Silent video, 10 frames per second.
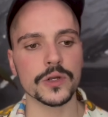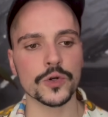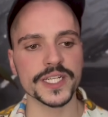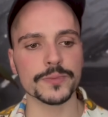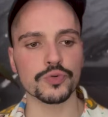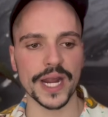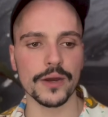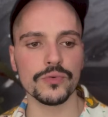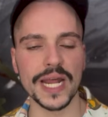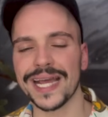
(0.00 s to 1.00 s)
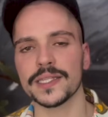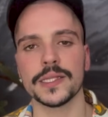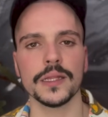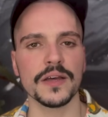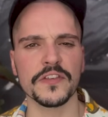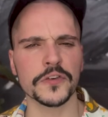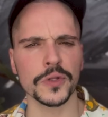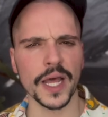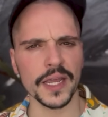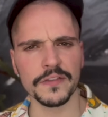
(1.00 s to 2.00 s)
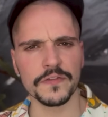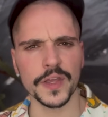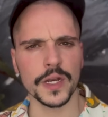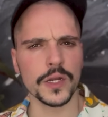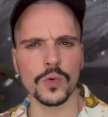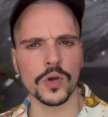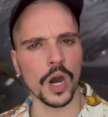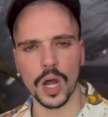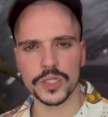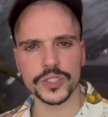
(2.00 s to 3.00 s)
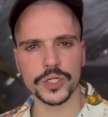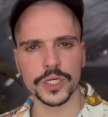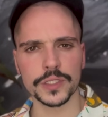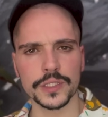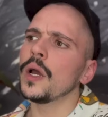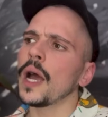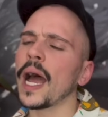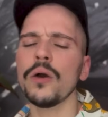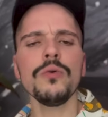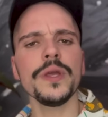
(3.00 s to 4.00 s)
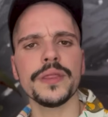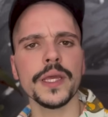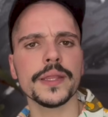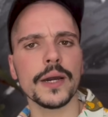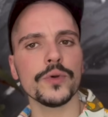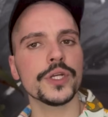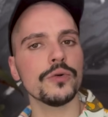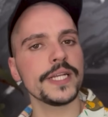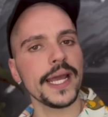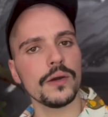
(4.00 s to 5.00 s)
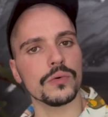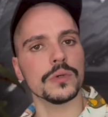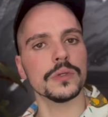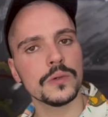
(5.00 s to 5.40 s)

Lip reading: Chris Brown as the love of her life in a new concert. How do we think that would go down?